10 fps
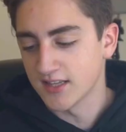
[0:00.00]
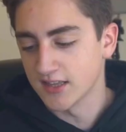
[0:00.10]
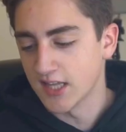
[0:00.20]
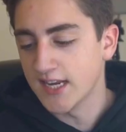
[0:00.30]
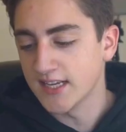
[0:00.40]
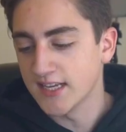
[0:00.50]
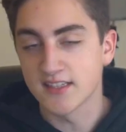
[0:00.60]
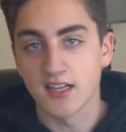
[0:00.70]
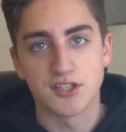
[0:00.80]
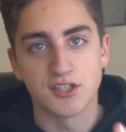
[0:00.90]
The lighting
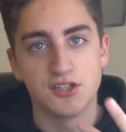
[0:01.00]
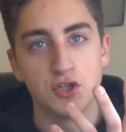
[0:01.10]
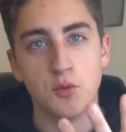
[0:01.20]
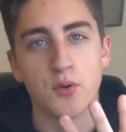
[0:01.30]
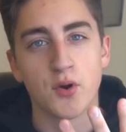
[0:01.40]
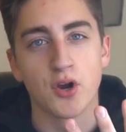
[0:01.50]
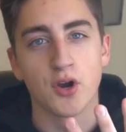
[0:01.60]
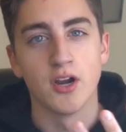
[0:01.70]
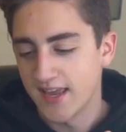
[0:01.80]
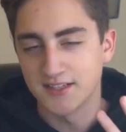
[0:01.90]
is like
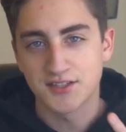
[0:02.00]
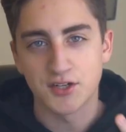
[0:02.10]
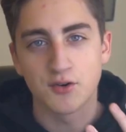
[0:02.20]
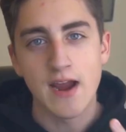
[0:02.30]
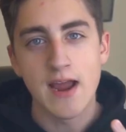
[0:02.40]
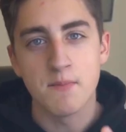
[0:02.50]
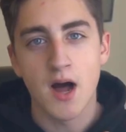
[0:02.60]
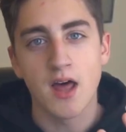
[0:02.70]
super Instagram